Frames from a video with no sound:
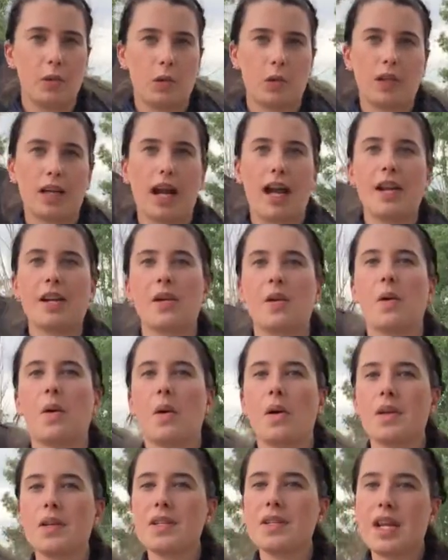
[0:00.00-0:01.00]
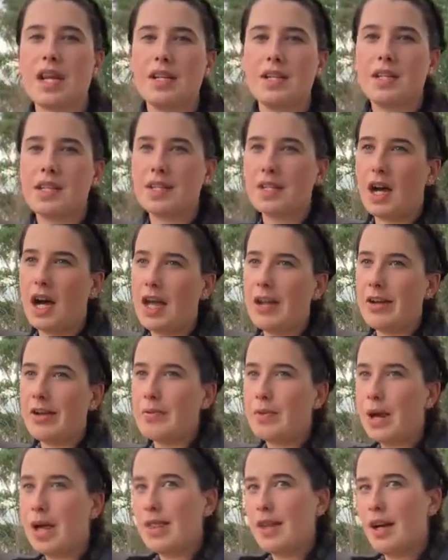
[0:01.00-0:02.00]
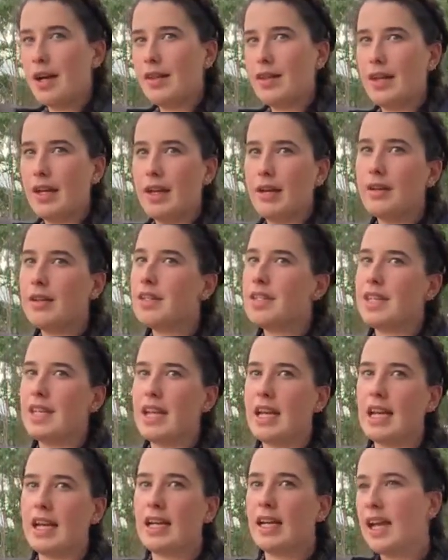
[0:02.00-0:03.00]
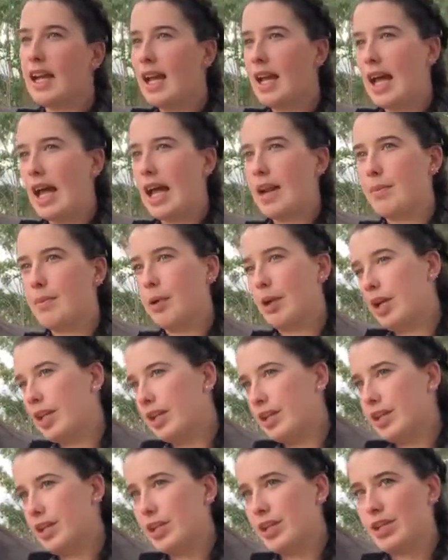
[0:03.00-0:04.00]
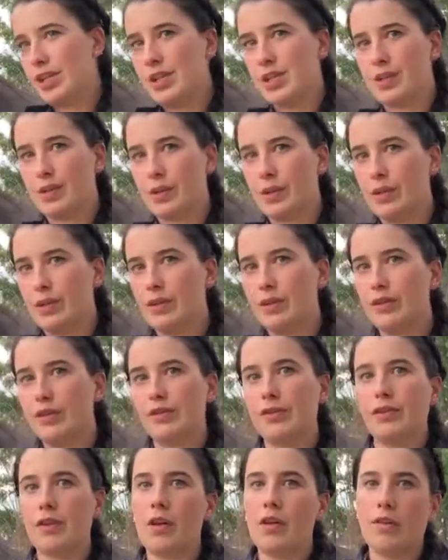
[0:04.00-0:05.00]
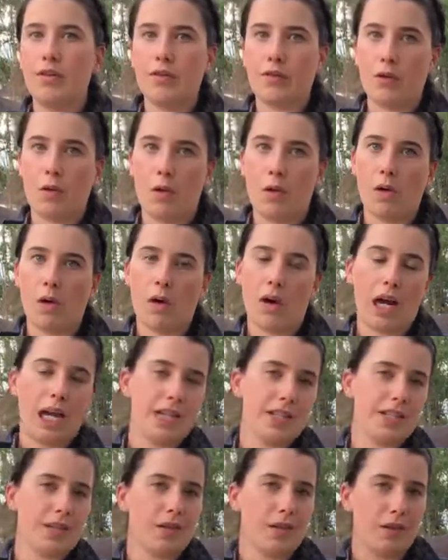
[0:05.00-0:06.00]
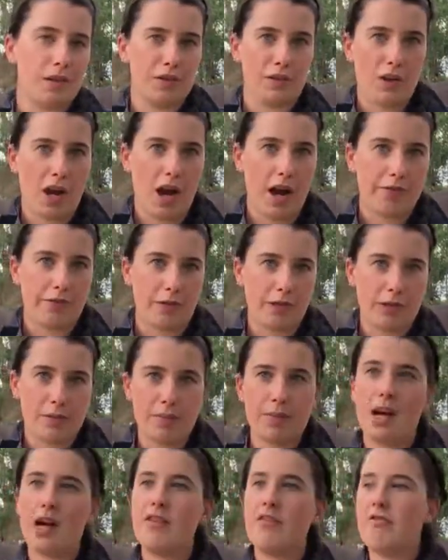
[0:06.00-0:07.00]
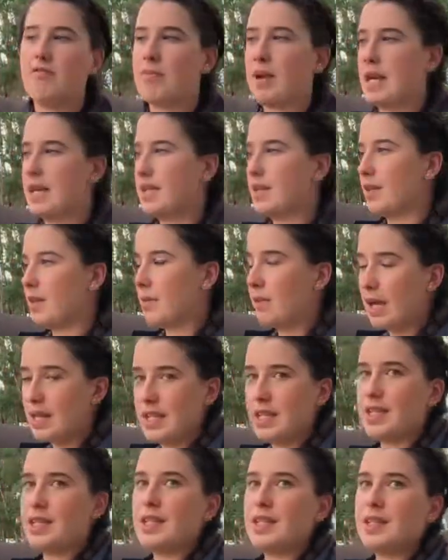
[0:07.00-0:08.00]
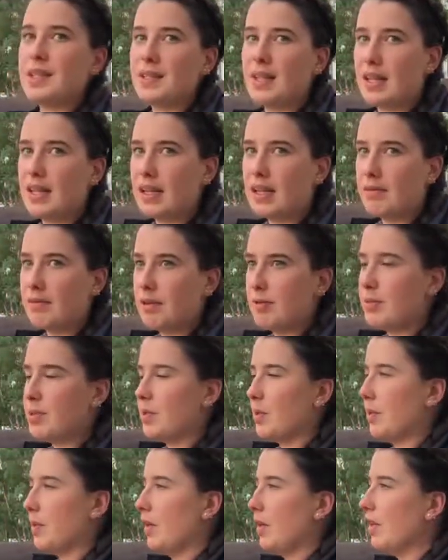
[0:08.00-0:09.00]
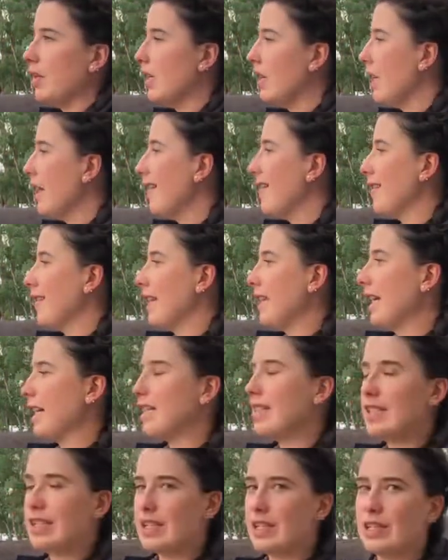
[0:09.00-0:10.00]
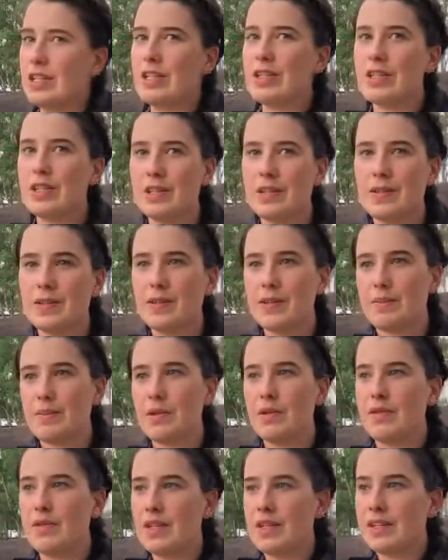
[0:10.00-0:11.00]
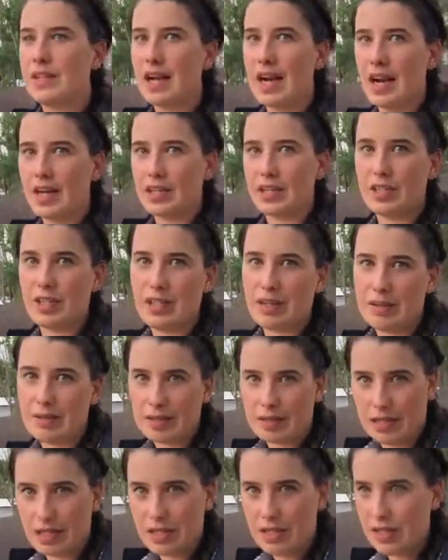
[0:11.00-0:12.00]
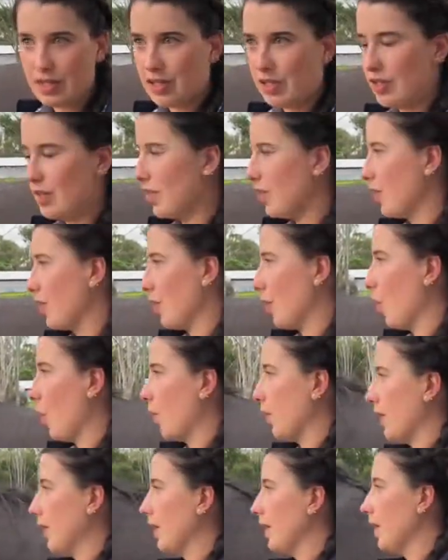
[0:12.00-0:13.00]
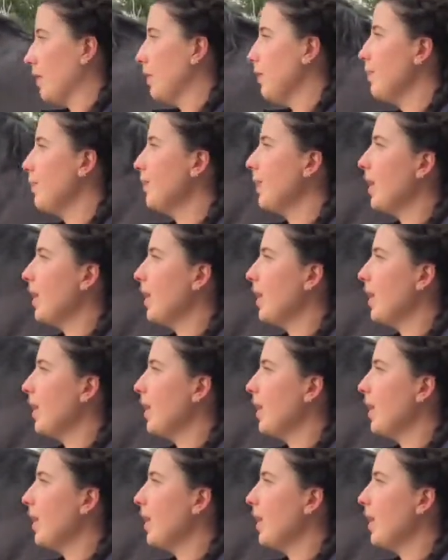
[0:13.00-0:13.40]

look at your horse and decided whether they're sitting at a body condition score of 4 or under, or 5 or above, based on whether you can see their ribs or not, the next thing you can do is move into actually condition scoring them.